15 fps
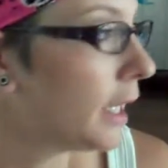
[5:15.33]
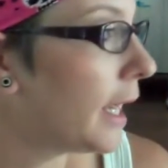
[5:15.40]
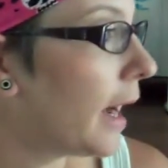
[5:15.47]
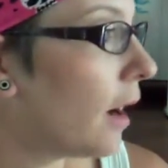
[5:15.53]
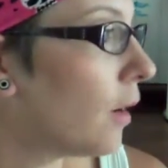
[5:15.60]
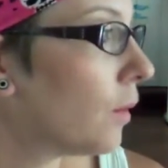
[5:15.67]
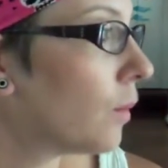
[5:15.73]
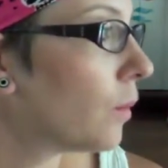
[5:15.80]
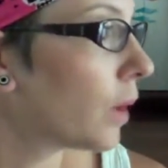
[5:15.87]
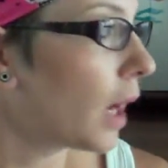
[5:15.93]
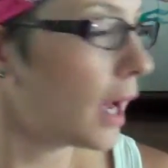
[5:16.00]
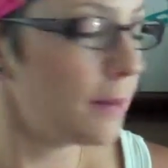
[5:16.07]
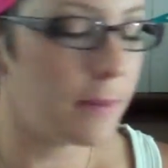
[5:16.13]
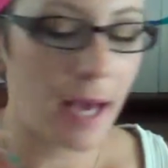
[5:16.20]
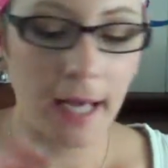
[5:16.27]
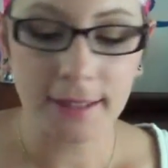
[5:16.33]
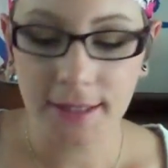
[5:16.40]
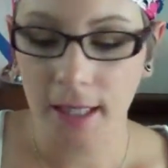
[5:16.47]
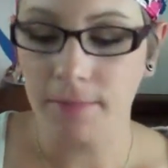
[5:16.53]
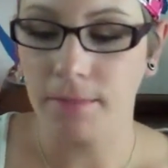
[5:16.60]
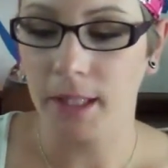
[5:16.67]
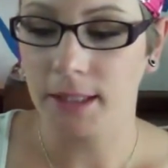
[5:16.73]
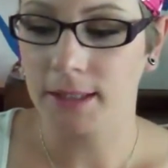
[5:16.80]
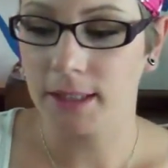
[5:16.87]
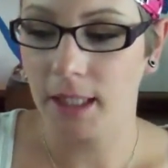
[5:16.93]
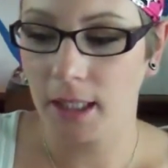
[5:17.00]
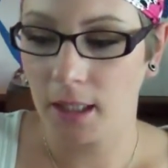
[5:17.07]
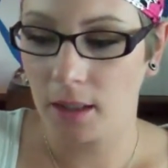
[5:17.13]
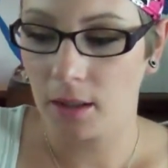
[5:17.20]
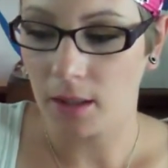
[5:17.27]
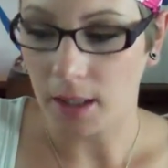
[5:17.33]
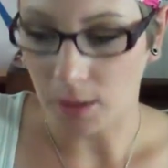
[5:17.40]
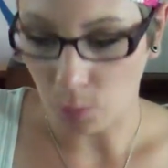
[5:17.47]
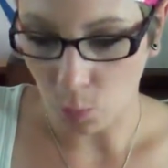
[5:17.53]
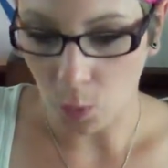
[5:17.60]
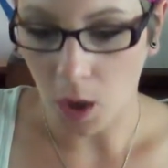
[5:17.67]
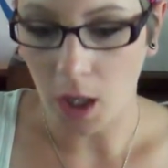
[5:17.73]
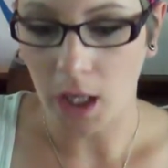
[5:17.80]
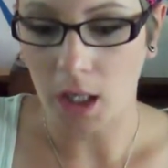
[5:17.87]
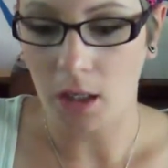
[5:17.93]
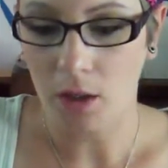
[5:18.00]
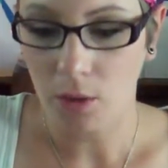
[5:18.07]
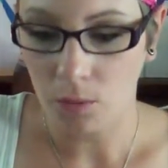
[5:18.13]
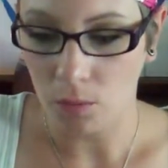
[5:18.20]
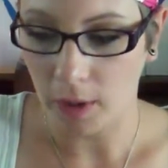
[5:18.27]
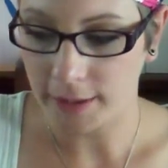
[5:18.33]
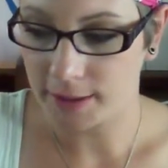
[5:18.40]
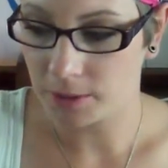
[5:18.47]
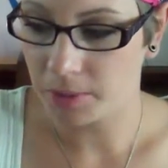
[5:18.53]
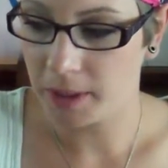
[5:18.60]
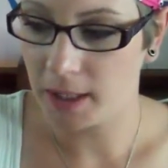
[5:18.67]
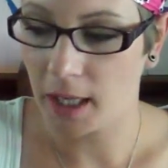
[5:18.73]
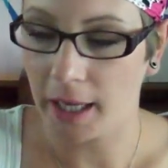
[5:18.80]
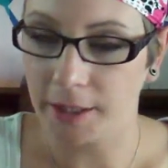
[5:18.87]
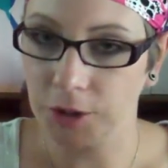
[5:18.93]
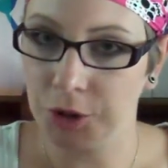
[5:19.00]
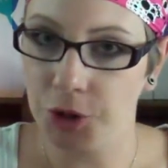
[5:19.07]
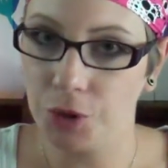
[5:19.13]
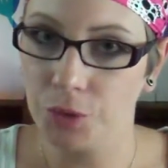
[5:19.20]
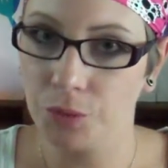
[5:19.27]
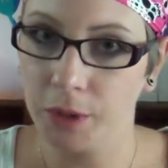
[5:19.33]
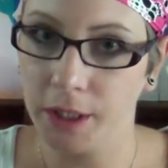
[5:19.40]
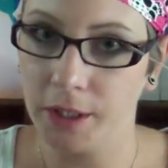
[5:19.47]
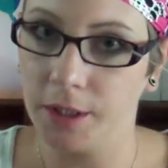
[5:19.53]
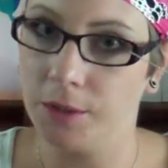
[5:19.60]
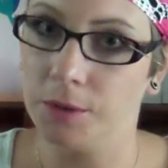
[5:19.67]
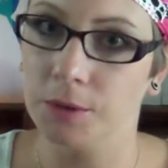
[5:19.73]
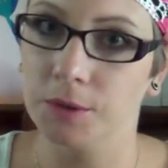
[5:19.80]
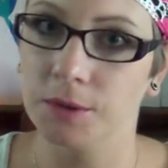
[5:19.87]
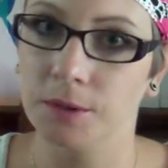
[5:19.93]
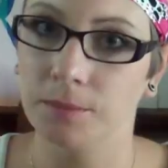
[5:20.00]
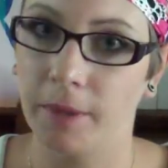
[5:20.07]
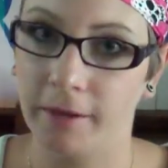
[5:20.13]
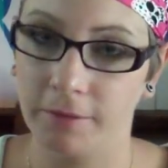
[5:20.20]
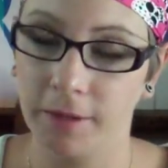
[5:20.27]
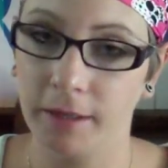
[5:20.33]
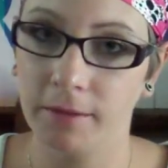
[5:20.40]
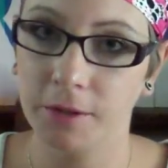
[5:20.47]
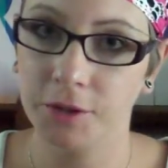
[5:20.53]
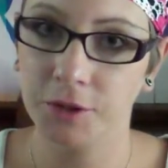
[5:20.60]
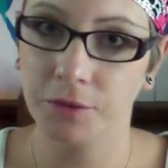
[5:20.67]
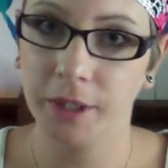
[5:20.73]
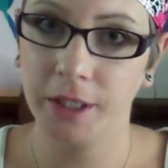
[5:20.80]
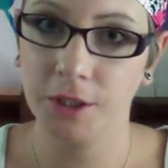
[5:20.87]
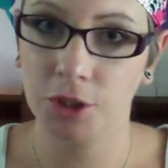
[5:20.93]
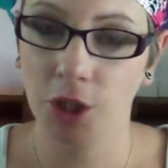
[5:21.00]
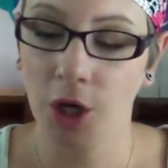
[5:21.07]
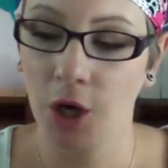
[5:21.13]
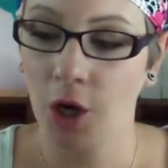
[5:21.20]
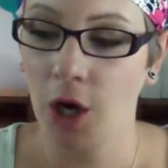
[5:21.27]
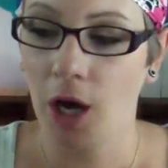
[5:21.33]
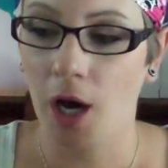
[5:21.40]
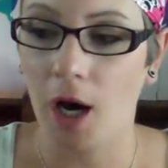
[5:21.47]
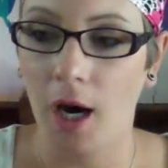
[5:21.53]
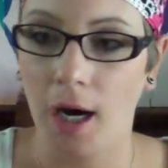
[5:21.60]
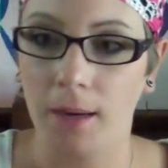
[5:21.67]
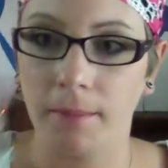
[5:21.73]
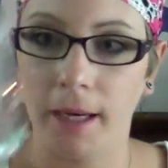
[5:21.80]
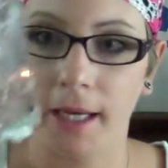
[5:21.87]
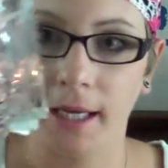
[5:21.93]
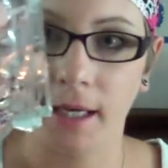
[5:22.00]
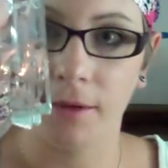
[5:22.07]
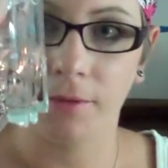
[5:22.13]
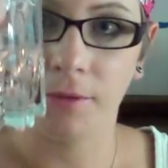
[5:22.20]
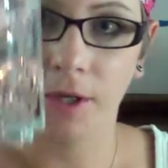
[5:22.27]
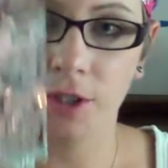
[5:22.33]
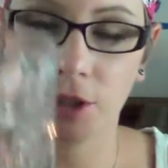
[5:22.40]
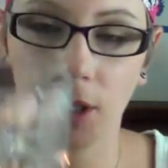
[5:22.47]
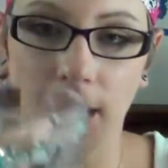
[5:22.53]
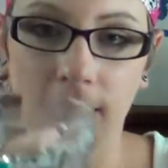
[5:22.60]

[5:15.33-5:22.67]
Now, as I'm mixing like one recipe, I do reuse my flavor syringe. I get a fresh